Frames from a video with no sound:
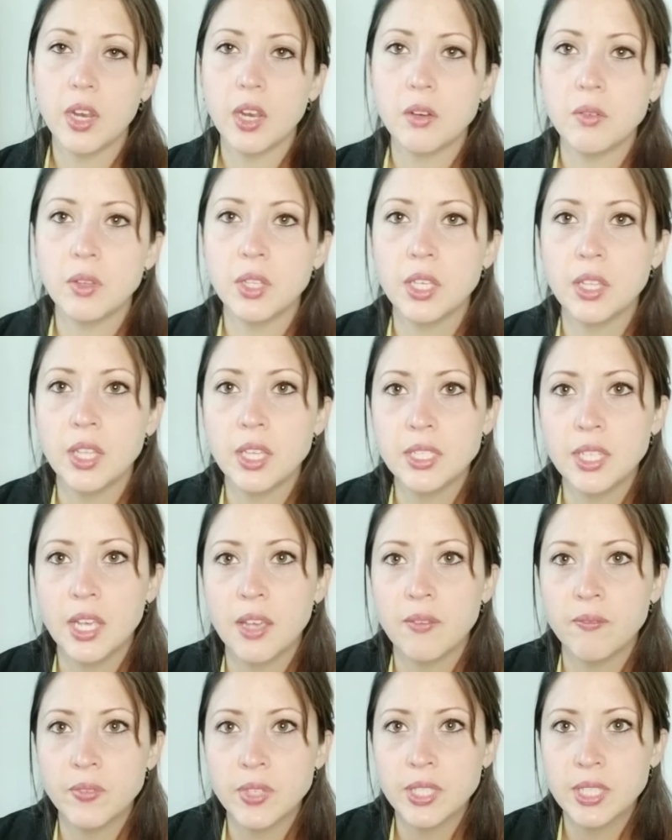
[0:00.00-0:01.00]
I'd really like to
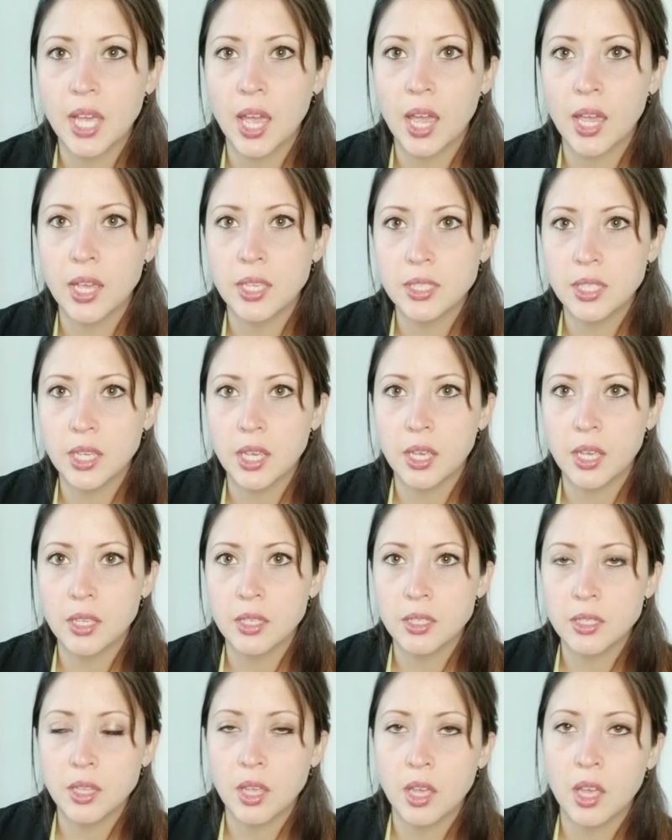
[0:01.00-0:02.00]
emphasize
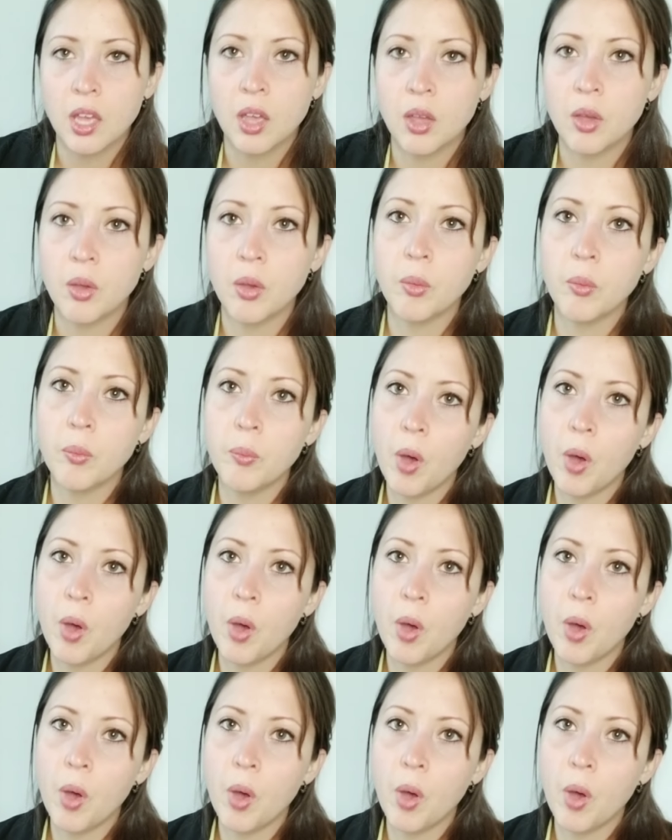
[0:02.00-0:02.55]
is the